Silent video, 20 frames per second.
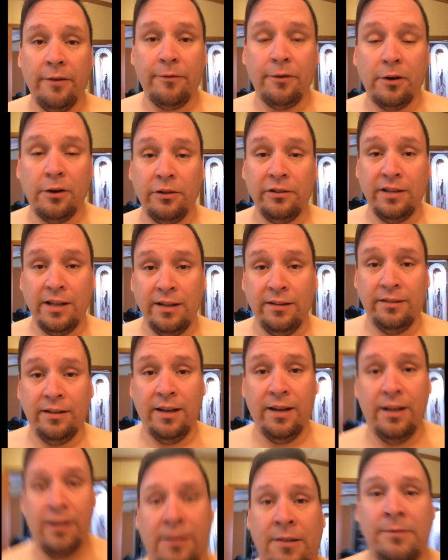At first he
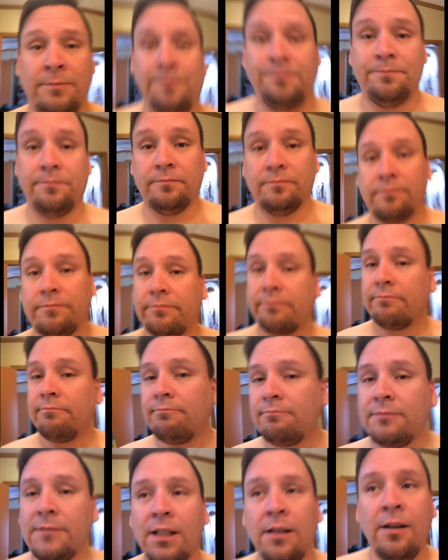said
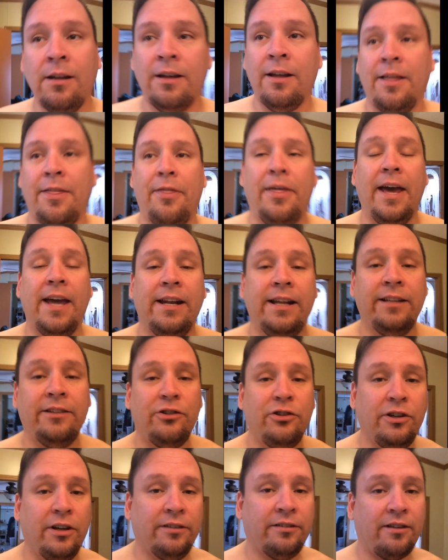that
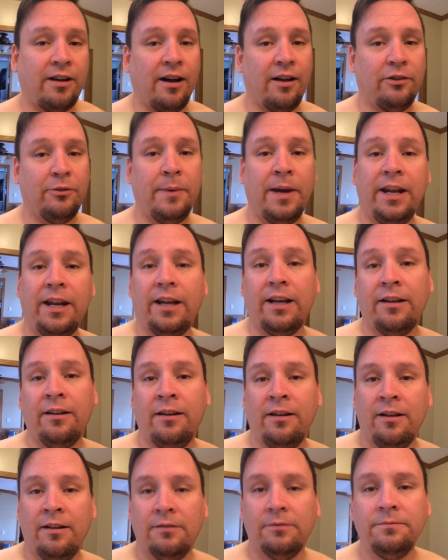it's just cosmetic,
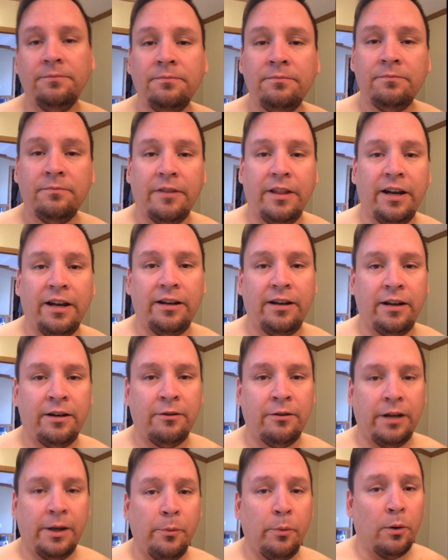that
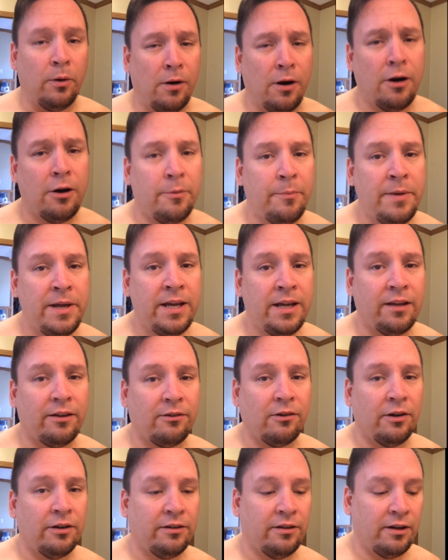it won't hurt me
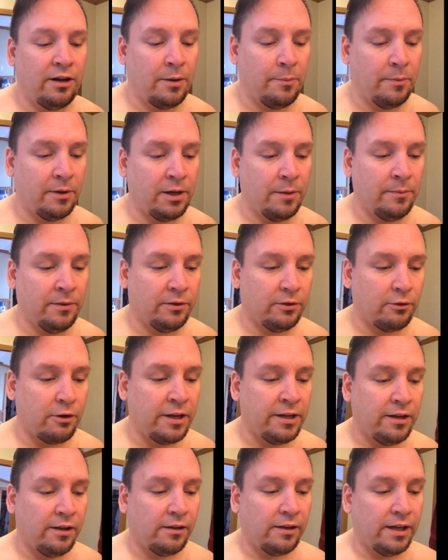as long as it didn't become
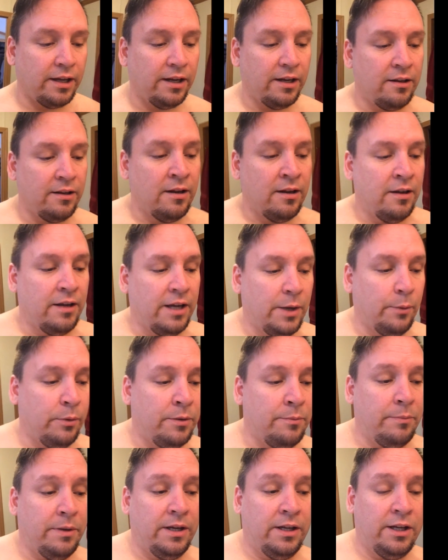strangulated, it
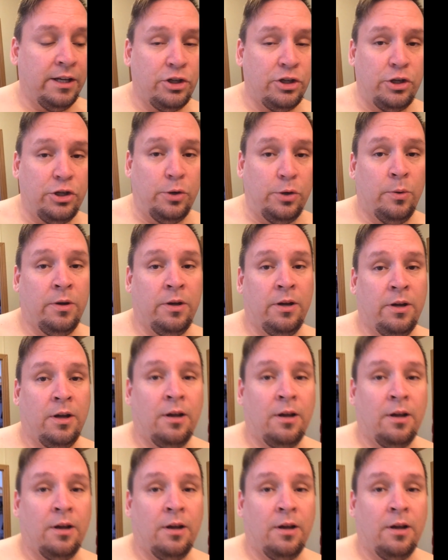wouldn't be an issue.